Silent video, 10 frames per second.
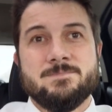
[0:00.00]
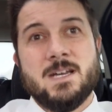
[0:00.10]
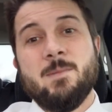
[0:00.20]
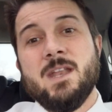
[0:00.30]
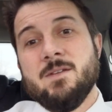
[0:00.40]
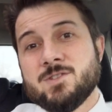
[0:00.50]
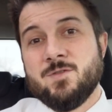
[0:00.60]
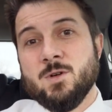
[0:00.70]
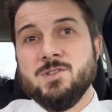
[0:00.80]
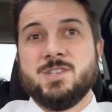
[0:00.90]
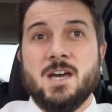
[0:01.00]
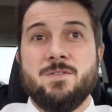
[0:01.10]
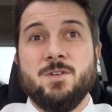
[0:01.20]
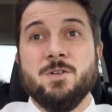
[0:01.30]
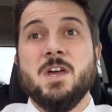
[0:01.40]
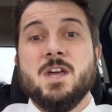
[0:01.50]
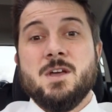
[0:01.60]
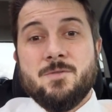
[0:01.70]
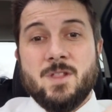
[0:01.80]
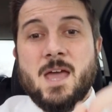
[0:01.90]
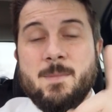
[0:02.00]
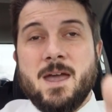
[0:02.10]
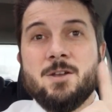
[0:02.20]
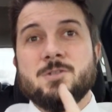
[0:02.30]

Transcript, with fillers: I'm at Avis Ford in Southfield. For that matter,